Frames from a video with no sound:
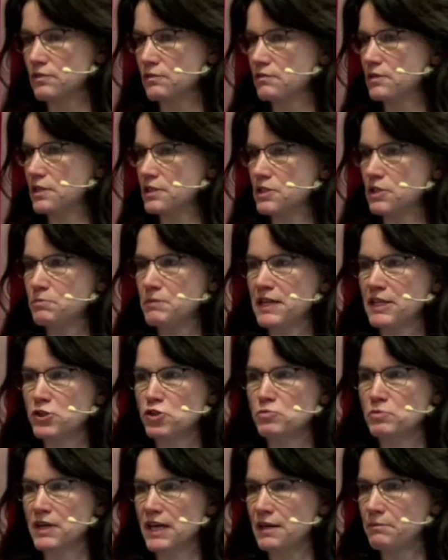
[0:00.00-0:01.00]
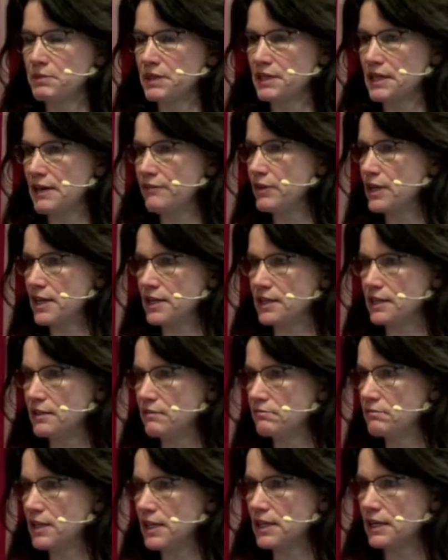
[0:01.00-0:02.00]
the gymnasium can be in
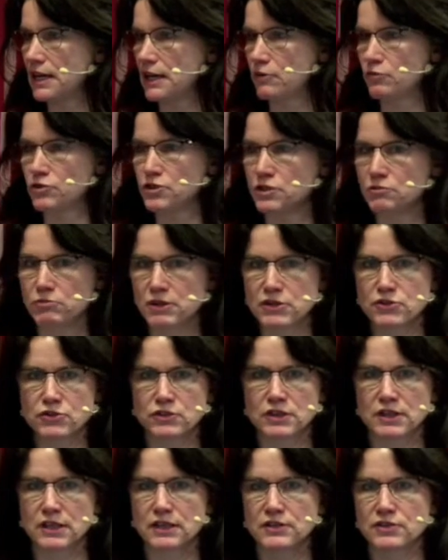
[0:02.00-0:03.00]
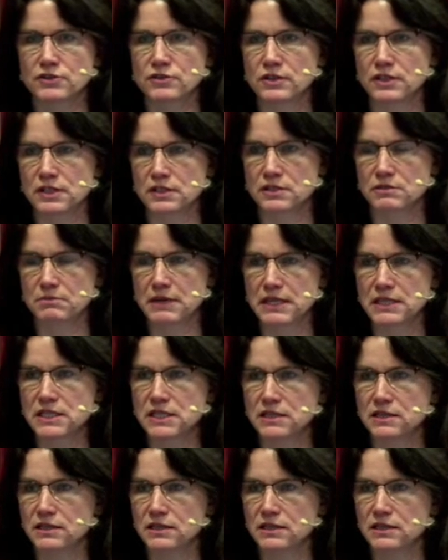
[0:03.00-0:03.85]
any language. In Russian, English, it doesn't matter.